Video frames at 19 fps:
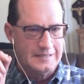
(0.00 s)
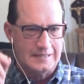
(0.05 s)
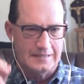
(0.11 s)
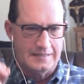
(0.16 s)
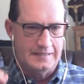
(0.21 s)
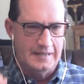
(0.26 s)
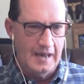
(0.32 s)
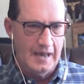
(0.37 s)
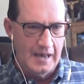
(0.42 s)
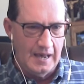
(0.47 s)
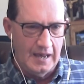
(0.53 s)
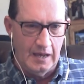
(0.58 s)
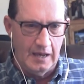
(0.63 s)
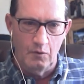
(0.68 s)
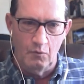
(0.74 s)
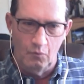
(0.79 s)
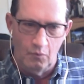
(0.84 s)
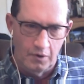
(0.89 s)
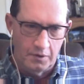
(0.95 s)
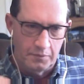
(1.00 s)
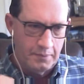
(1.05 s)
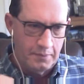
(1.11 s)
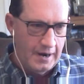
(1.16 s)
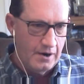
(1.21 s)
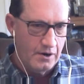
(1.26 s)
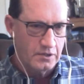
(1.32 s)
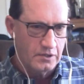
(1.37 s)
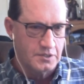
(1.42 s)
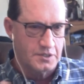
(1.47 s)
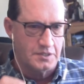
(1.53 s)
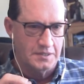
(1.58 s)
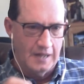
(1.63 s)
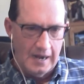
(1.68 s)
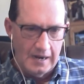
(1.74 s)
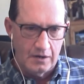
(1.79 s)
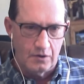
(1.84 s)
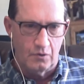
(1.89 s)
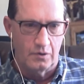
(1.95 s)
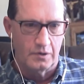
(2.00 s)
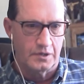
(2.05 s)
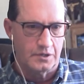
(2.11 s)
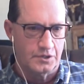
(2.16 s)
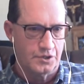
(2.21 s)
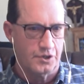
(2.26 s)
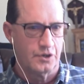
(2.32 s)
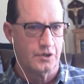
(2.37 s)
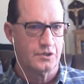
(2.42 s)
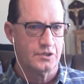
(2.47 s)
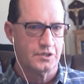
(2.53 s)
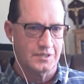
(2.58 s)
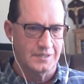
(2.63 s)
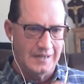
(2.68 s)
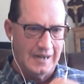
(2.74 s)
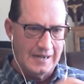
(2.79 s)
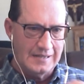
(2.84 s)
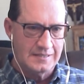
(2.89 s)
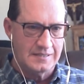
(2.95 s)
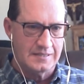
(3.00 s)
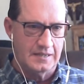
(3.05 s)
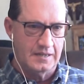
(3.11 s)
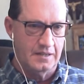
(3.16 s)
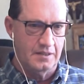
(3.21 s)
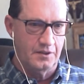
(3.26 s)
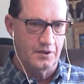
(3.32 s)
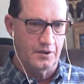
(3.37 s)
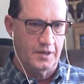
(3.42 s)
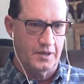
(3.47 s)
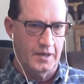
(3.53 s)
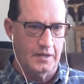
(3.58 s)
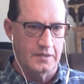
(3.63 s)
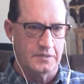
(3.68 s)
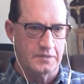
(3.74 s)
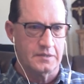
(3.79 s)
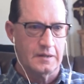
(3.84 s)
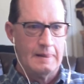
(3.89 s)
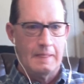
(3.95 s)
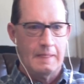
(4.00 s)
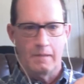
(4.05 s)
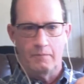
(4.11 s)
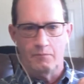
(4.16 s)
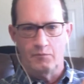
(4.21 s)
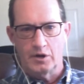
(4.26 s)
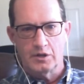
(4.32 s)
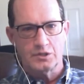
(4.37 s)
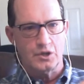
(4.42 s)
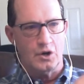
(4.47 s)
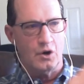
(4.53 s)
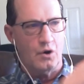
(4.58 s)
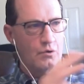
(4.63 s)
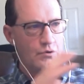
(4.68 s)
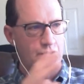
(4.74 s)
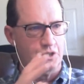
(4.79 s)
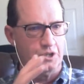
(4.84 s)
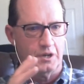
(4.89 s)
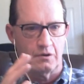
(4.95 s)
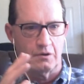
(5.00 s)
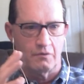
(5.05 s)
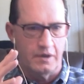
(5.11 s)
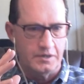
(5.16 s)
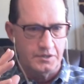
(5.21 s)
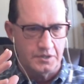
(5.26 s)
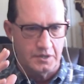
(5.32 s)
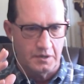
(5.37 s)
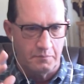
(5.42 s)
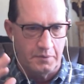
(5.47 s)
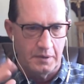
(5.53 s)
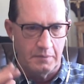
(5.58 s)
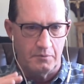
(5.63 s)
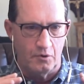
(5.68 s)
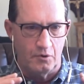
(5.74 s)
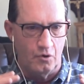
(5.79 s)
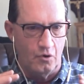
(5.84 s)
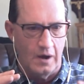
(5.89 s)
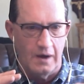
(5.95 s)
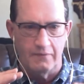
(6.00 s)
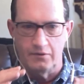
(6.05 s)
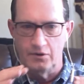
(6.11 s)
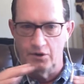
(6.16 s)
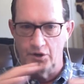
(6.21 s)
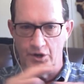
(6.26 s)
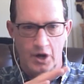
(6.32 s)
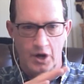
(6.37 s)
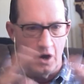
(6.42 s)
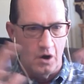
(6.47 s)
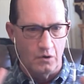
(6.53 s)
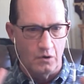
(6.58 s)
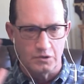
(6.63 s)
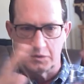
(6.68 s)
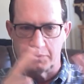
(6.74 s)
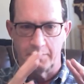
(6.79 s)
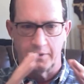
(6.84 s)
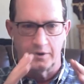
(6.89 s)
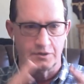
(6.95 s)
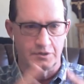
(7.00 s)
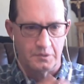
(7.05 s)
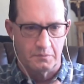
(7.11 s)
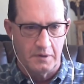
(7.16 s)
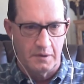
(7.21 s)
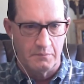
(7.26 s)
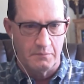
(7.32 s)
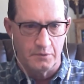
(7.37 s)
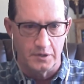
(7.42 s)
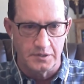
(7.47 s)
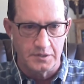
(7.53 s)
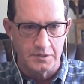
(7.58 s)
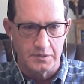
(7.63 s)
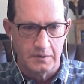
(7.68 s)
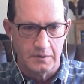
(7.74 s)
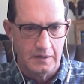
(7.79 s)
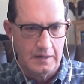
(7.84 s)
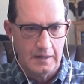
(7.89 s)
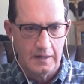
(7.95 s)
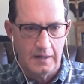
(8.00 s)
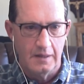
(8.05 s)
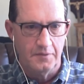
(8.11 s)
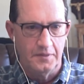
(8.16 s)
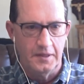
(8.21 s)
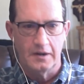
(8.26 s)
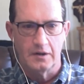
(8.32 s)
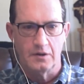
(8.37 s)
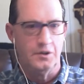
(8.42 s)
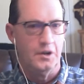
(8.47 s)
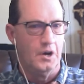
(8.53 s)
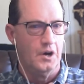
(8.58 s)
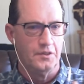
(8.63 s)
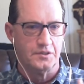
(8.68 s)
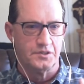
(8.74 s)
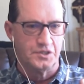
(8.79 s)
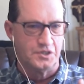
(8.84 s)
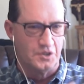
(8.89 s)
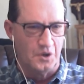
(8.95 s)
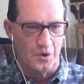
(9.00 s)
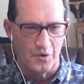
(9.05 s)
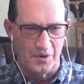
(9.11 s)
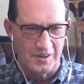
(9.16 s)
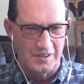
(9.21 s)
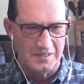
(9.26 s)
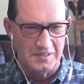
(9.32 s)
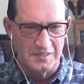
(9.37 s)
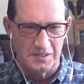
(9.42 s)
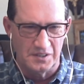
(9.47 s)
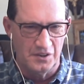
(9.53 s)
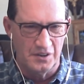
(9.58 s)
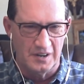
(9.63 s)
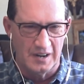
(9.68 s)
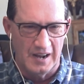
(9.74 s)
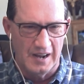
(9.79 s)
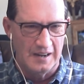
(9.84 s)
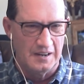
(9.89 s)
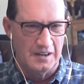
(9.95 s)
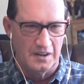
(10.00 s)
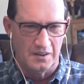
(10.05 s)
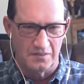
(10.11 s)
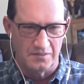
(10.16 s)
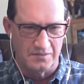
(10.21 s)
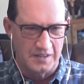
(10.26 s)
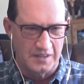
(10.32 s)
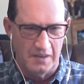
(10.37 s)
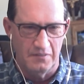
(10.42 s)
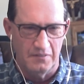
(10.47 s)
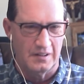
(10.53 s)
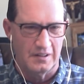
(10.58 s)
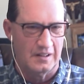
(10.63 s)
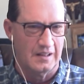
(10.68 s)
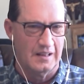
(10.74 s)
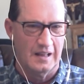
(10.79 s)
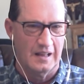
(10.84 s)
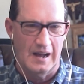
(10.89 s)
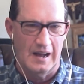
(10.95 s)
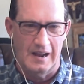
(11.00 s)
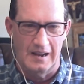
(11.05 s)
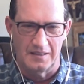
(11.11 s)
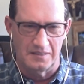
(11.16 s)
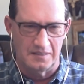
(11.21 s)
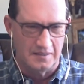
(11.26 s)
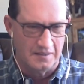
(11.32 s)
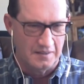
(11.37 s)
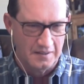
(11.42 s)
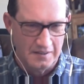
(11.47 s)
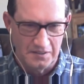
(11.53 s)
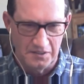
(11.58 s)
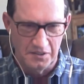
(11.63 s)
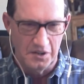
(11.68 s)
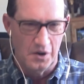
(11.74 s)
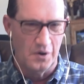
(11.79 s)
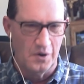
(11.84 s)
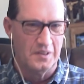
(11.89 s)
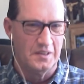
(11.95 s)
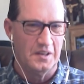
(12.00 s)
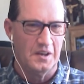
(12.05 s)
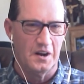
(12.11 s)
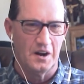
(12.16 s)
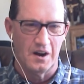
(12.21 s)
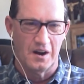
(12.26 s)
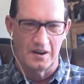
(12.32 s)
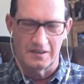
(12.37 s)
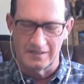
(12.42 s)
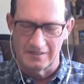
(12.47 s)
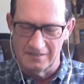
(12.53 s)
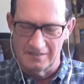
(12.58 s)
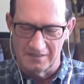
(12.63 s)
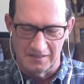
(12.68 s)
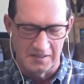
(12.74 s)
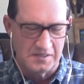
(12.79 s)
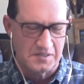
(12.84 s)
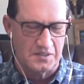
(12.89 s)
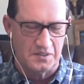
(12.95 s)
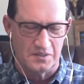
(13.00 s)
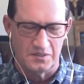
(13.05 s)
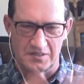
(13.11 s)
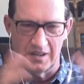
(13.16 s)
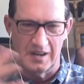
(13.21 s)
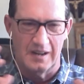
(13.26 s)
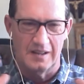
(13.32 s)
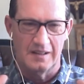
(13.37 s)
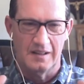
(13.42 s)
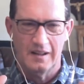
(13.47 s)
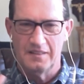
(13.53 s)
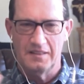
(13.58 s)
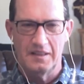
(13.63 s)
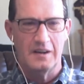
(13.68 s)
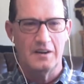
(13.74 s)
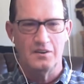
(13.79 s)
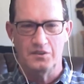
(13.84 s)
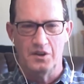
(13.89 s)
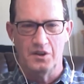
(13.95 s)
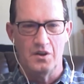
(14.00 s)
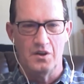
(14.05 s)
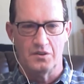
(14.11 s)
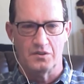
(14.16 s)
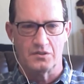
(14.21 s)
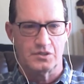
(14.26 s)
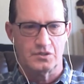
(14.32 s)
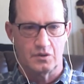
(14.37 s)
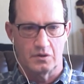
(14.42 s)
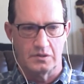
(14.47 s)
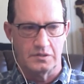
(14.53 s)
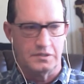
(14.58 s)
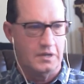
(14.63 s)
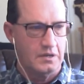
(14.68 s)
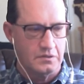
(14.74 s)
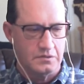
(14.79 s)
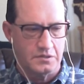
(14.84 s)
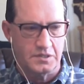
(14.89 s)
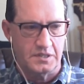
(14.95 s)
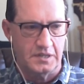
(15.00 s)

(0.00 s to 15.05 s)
But today, with parents not going to church, not sending their kids, there's a whole generation of people who have no spiritual memories. They don't know the stories that you and I know, David and Goliath and Noah and the Ark, and the list goes on. They don't know those stories. They